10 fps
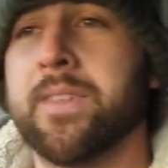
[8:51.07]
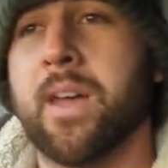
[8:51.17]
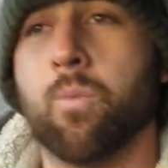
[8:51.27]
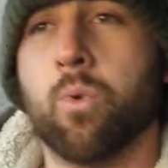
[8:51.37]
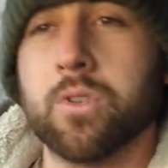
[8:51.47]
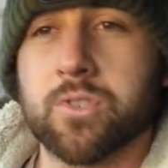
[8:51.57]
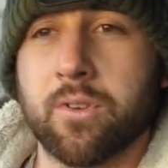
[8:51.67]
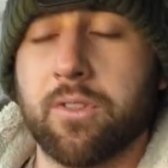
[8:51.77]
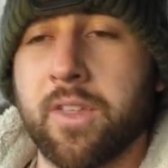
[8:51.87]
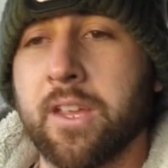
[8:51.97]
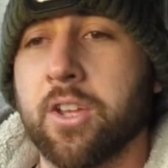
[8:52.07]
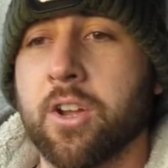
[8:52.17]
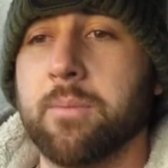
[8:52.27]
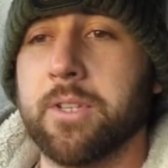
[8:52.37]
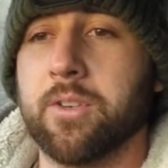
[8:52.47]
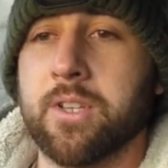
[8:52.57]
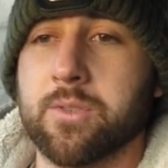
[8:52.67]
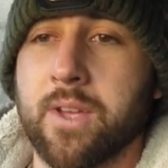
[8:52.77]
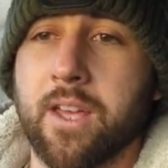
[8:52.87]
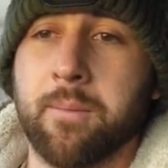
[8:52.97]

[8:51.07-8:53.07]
and what sort of thing can I be doing to it.